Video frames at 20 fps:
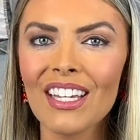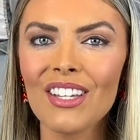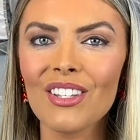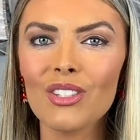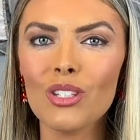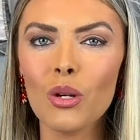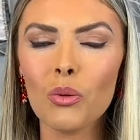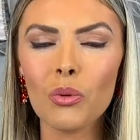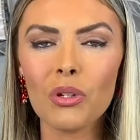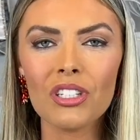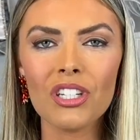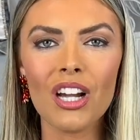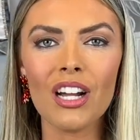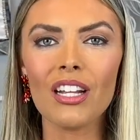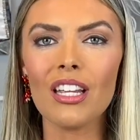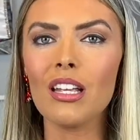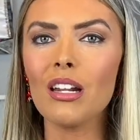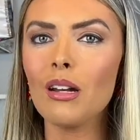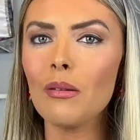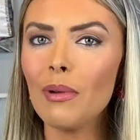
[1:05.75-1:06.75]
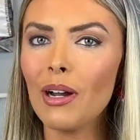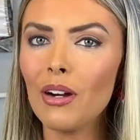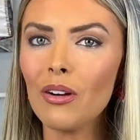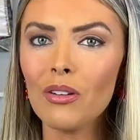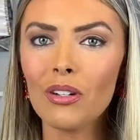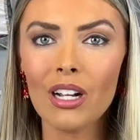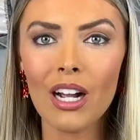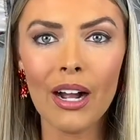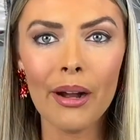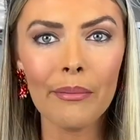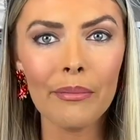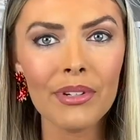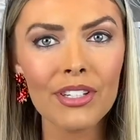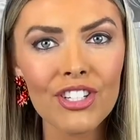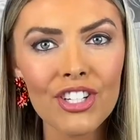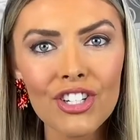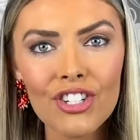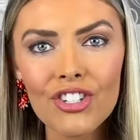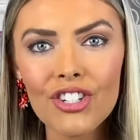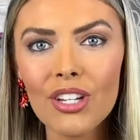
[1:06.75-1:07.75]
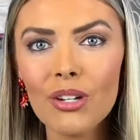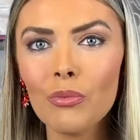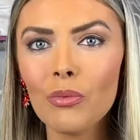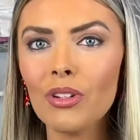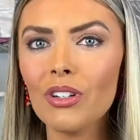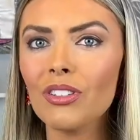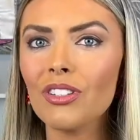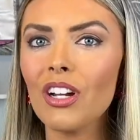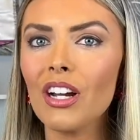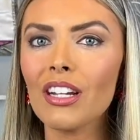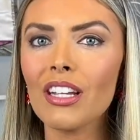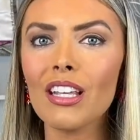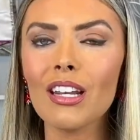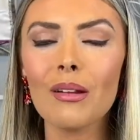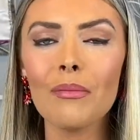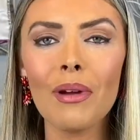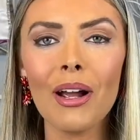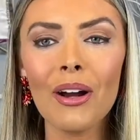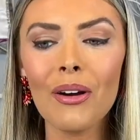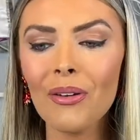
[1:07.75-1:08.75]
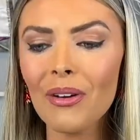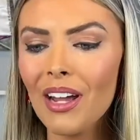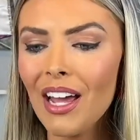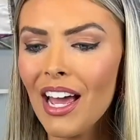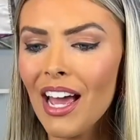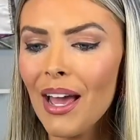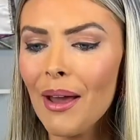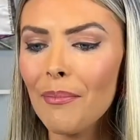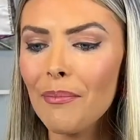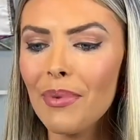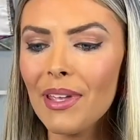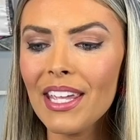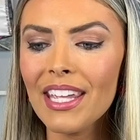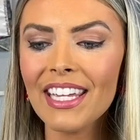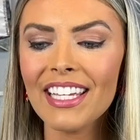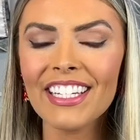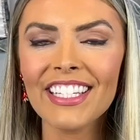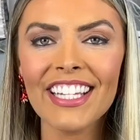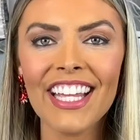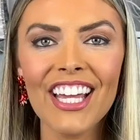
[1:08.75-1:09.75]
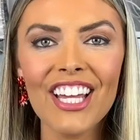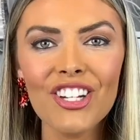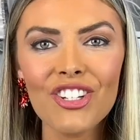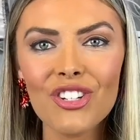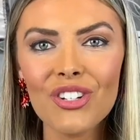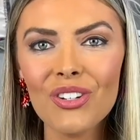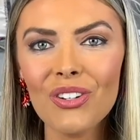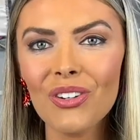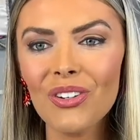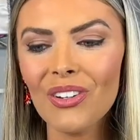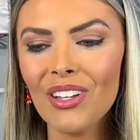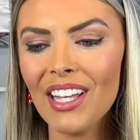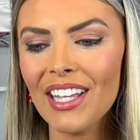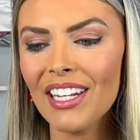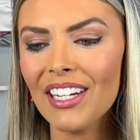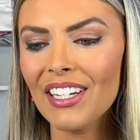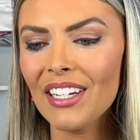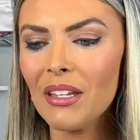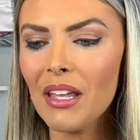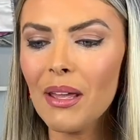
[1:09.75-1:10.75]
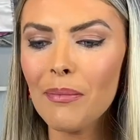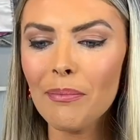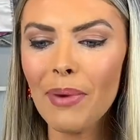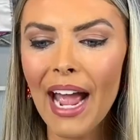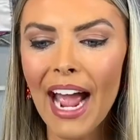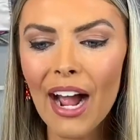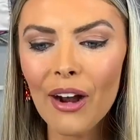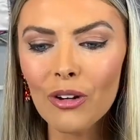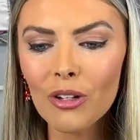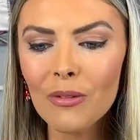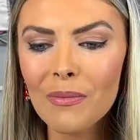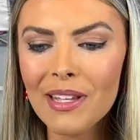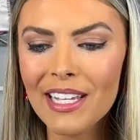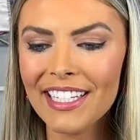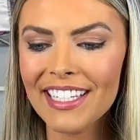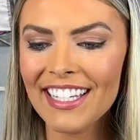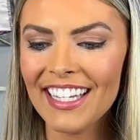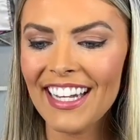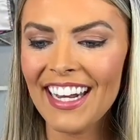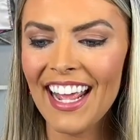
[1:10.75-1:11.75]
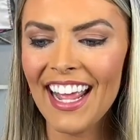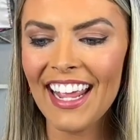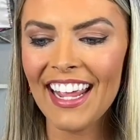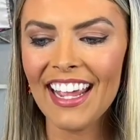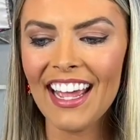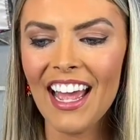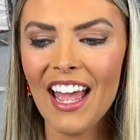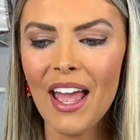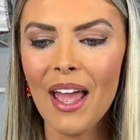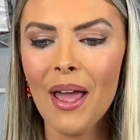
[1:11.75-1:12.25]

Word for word: So, we're talking about competition, we're talking about being intentional and empowerment today.